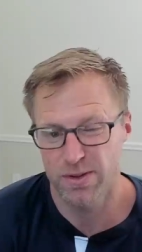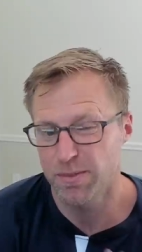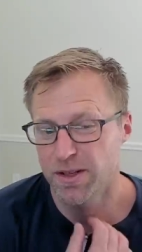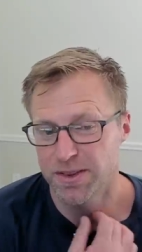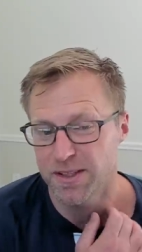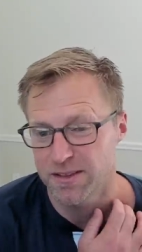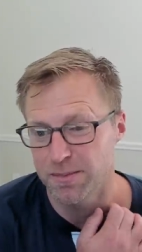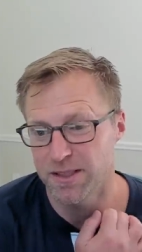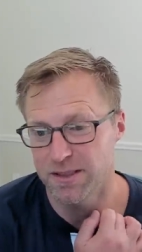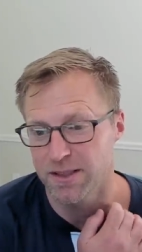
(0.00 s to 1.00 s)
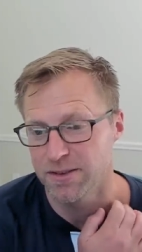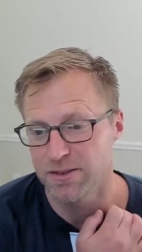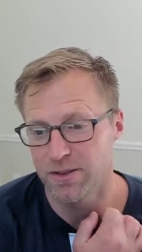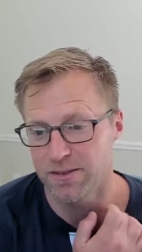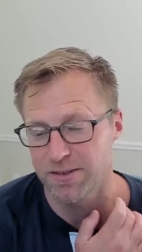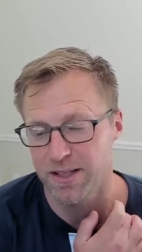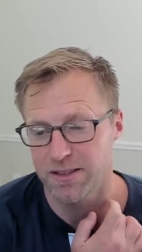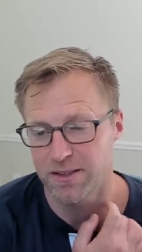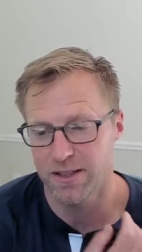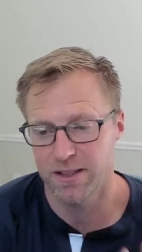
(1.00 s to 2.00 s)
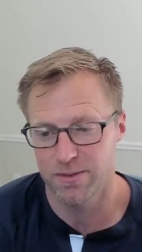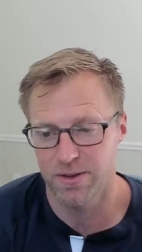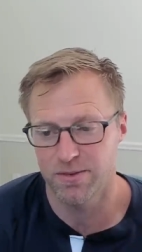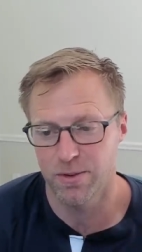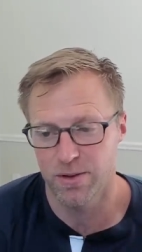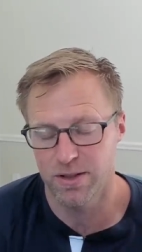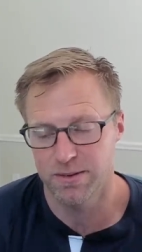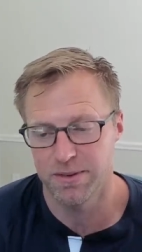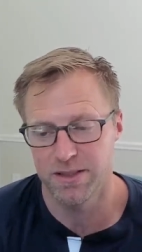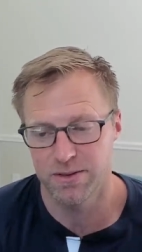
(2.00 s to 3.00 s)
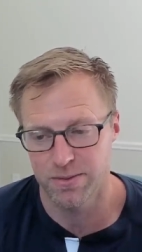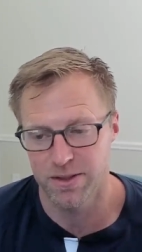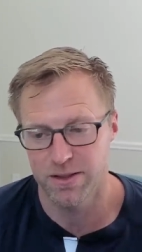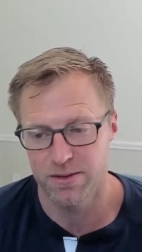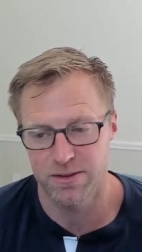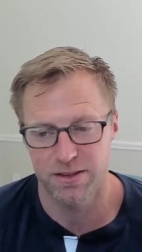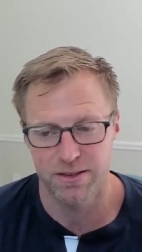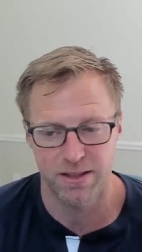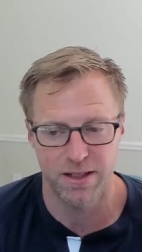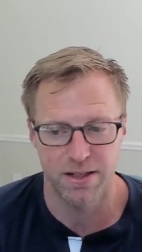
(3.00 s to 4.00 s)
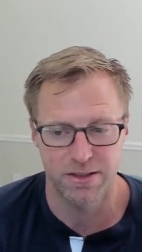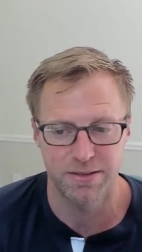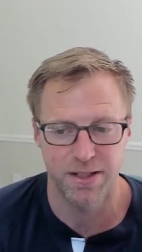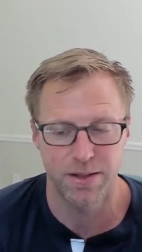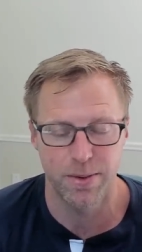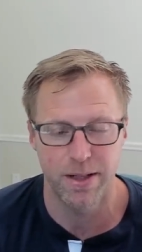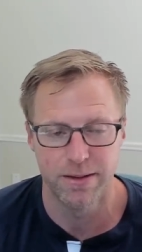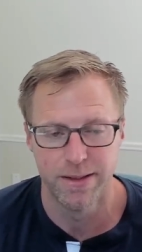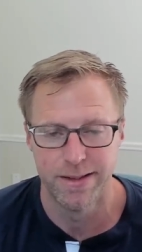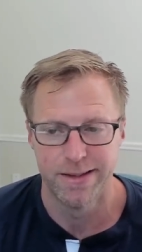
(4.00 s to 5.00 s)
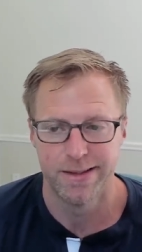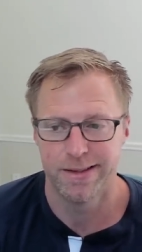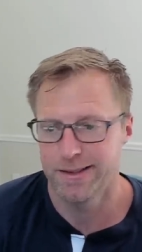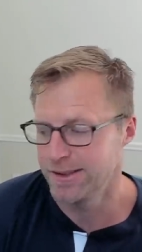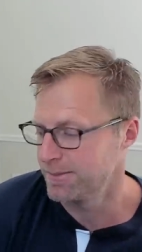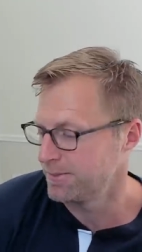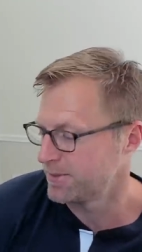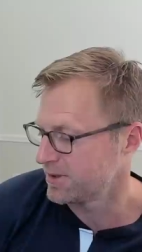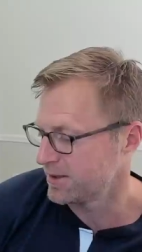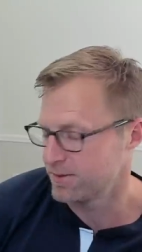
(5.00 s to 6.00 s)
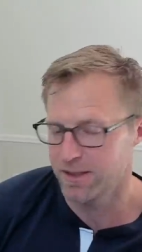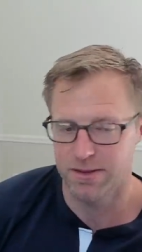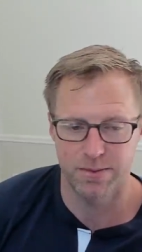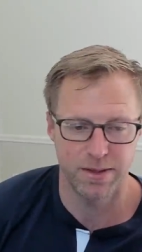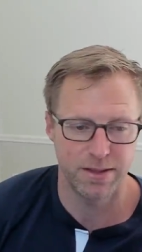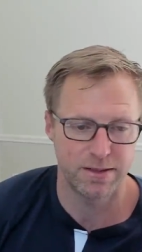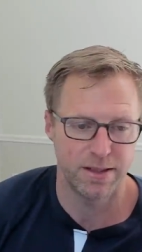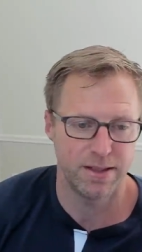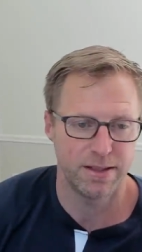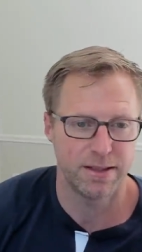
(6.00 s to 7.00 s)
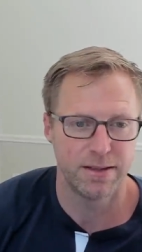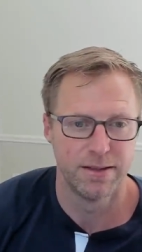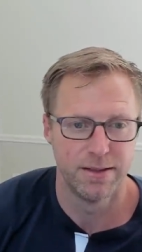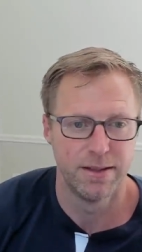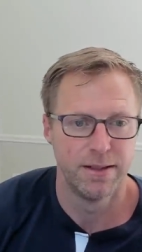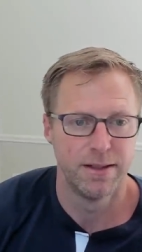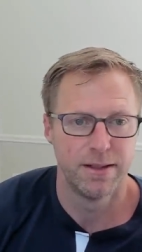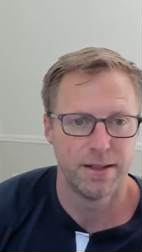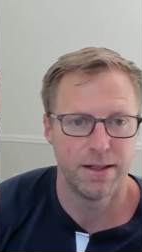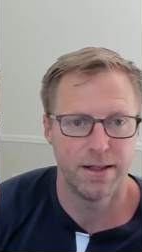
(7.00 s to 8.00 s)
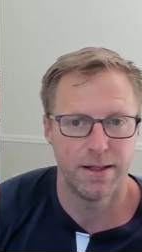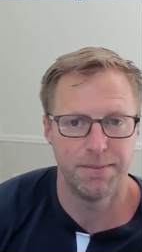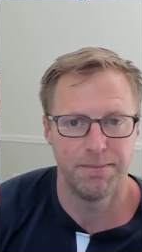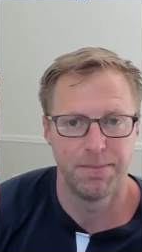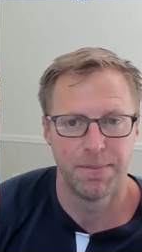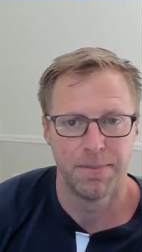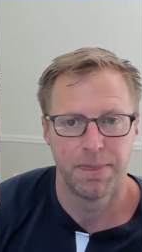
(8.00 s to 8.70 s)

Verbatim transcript: of those a month, that's a big deal. So the fact that you're getting three or four, it means you're really using technology very well. Um, so that's that's a really exciting thing. Um,